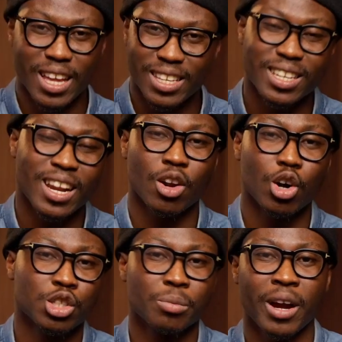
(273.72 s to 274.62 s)
Is it an
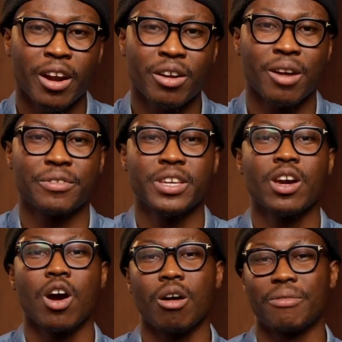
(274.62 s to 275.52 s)
autobiography
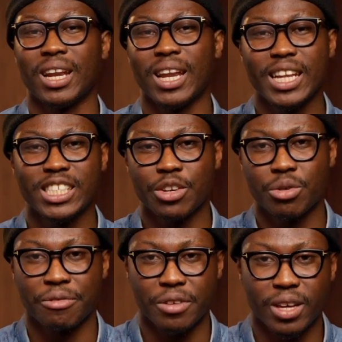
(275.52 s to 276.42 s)
of a
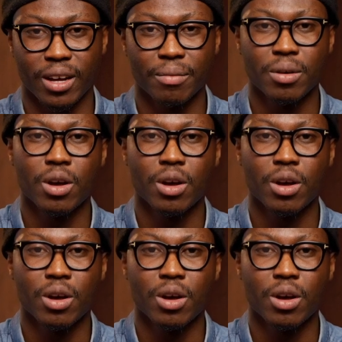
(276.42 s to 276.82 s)
legendary figure